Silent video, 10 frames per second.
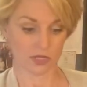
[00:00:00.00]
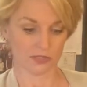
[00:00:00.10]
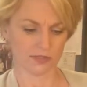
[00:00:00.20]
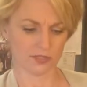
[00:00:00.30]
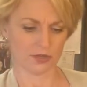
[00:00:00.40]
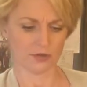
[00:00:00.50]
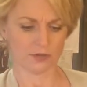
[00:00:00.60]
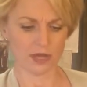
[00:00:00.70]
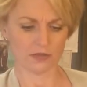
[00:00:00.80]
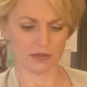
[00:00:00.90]

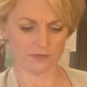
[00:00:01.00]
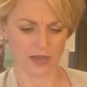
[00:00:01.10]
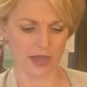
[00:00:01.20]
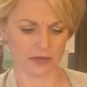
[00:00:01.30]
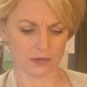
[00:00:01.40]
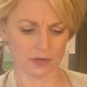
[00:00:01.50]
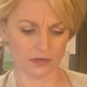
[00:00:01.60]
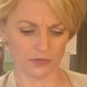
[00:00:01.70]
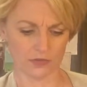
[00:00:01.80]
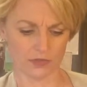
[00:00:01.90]
So I love that
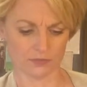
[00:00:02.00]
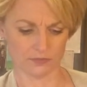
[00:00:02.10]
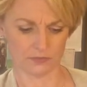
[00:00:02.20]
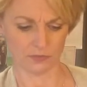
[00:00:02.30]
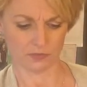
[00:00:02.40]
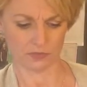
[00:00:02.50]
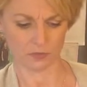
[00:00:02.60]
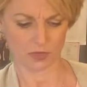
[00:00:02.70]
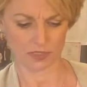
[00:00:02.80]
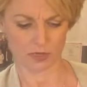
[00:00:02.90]
about the
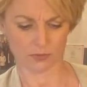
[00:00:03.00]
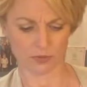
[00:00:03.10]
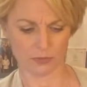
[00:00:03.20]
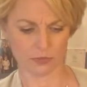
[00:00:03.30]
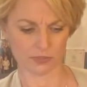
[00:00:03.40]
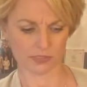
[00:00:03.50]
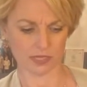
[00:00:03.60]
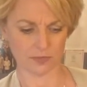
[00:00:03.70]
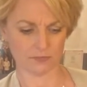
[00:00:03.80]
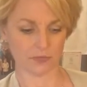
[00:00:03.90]
1-cup prep bowl
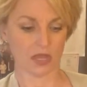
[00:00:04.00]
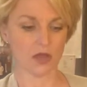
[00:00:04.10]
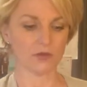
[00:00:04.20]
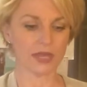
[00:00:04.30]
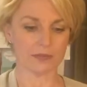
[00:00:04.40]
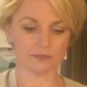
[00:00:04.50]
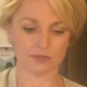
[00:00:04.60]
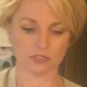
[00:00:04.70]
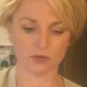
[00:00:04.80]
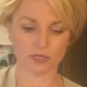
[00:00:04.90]
set. Okay,
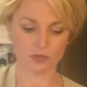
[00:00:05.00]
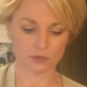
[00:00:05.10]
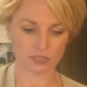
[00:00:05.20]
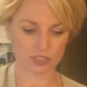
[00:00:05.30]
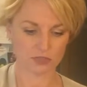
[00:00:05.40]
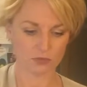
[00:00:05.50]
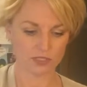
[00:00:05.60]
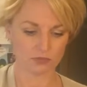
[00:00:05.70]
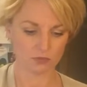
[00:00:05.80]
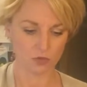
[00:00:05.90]
so here we're just going
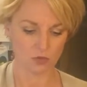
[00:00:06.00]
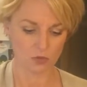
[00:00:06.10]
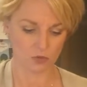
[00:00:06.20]
to roll